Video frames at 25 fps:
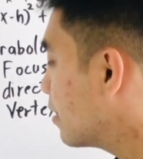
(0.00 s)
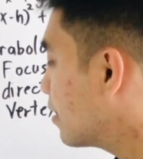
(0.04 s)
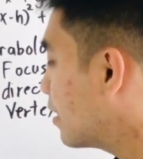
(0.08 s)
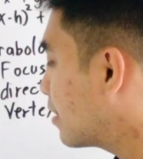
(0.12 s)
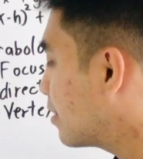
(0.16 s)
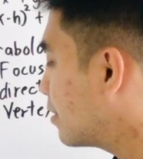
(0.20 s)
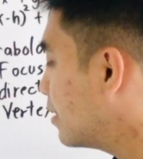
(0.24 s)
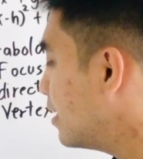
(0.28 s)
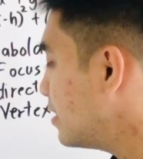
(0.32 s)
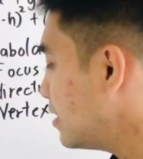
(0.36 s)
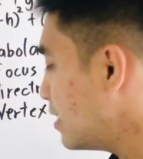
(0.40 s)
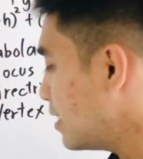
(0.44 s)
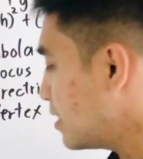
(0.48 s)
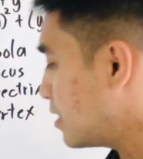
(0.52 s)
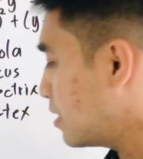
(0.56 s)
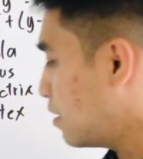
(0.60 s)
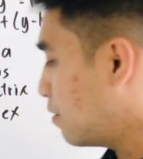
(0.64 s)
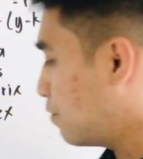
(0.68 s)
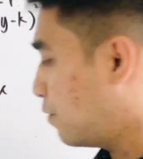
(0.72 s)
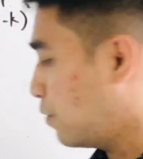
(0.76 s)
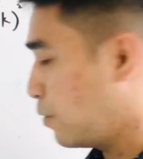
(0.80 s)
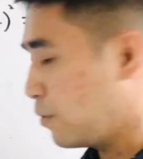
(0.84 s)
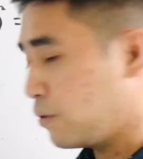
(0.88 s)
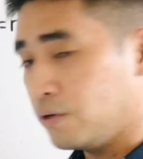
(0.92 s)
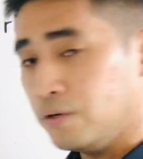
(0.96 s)
that this is the
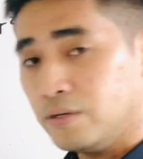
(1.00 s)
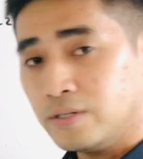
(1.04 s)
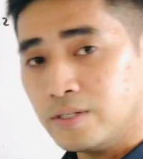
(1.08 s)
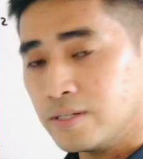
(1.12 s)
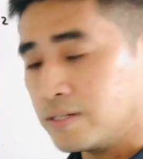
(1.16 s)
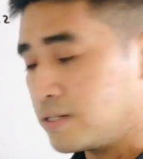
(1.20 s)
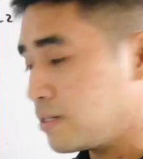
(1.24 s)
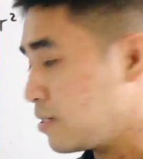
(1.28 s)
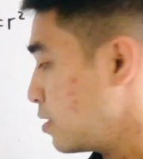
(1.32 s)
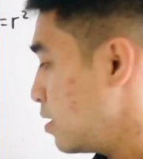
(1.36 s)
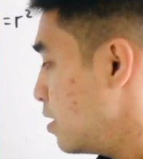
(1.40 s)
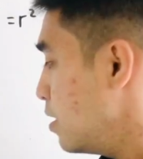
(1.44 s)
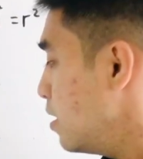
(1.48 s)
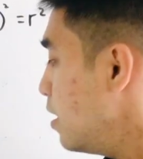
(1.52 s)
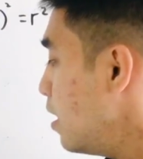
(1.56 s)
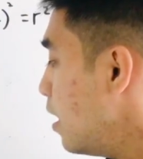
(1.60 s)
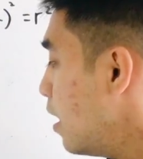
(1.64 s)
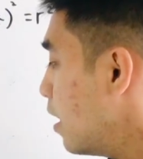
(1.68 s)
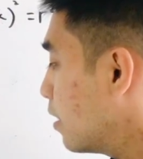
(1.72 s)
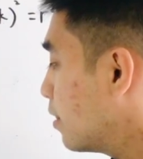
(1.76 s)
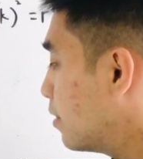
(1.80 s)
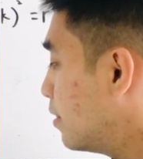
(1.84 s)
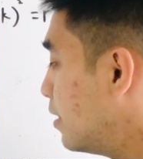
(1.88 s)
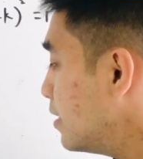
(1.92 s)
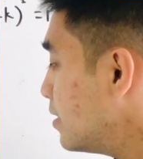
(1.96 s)
focus,
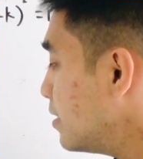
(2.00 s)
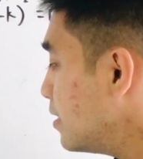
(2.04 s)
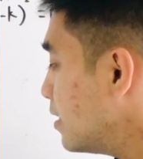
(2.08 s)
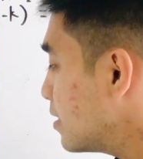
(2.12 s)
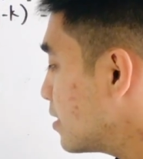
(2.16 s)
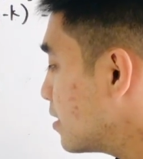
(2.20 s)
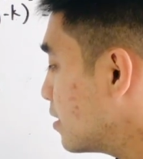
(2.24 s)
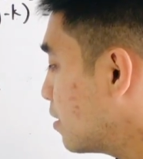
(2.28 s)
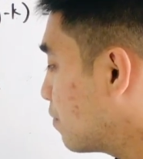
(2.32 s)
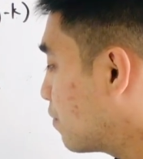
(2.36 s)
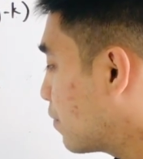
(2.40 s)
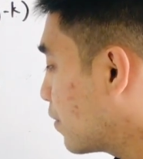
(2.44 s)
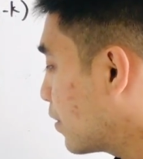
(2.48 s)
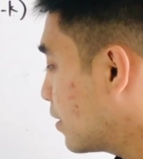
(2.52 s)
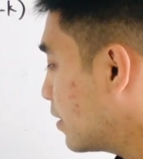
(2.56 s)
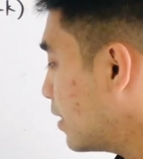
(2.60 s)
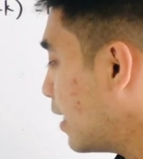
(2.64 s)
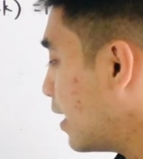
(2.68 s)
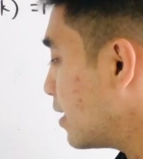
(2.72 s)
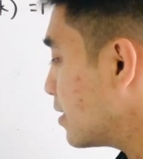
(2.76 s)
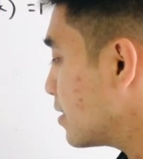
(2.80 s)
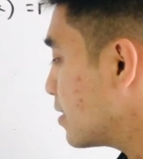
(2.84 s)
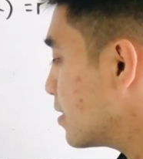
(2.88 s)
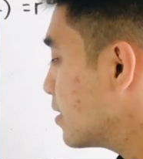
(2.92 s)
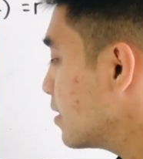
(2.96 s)
this is the
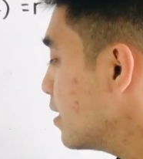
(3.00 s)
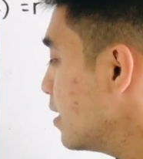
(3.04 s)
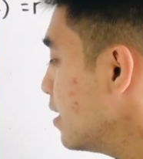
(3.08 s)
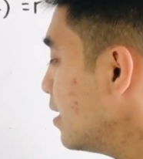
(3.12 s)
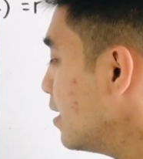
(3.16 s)
vertex,